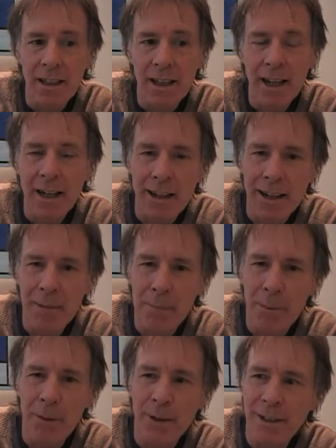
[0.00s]
And at that
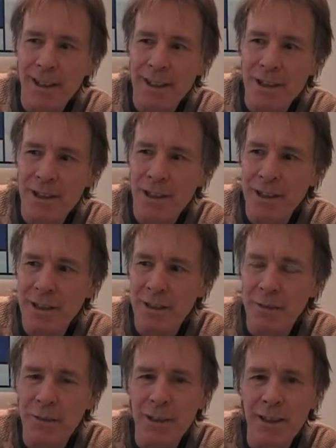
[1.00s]
point I started to
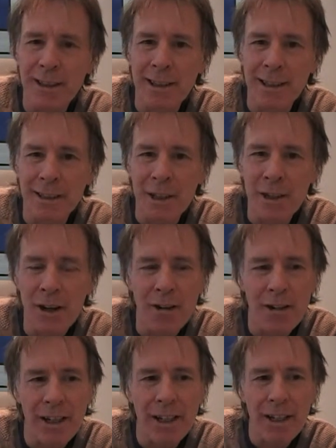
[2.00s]
feel a little
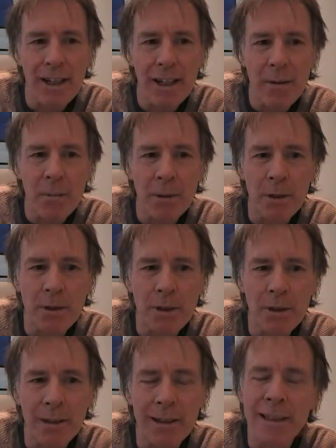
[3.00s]
sorry, but
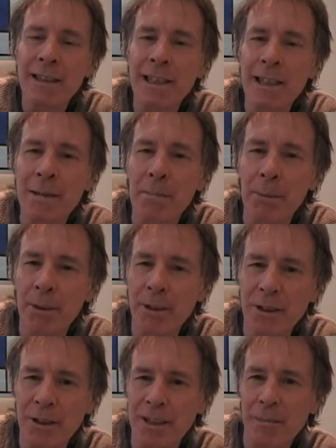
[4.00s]
also a little
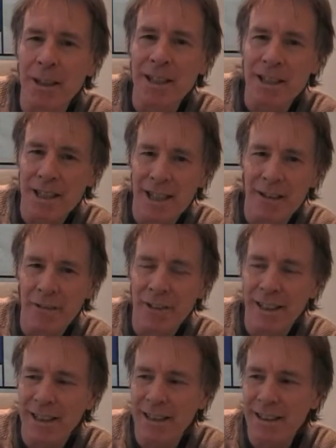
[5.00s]
disappointed in myself
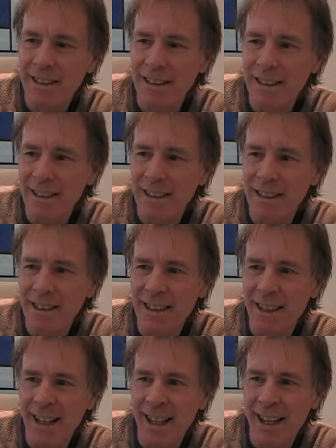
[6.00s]
that
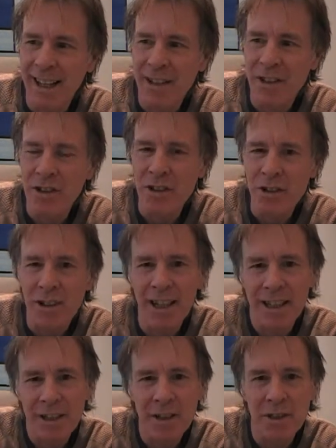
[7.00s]
I
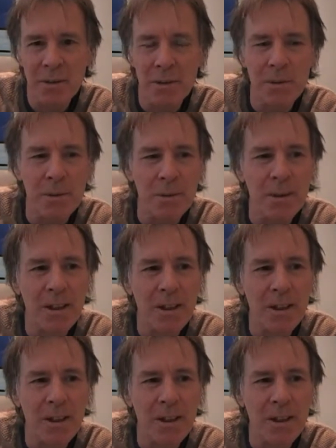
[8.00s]
tried to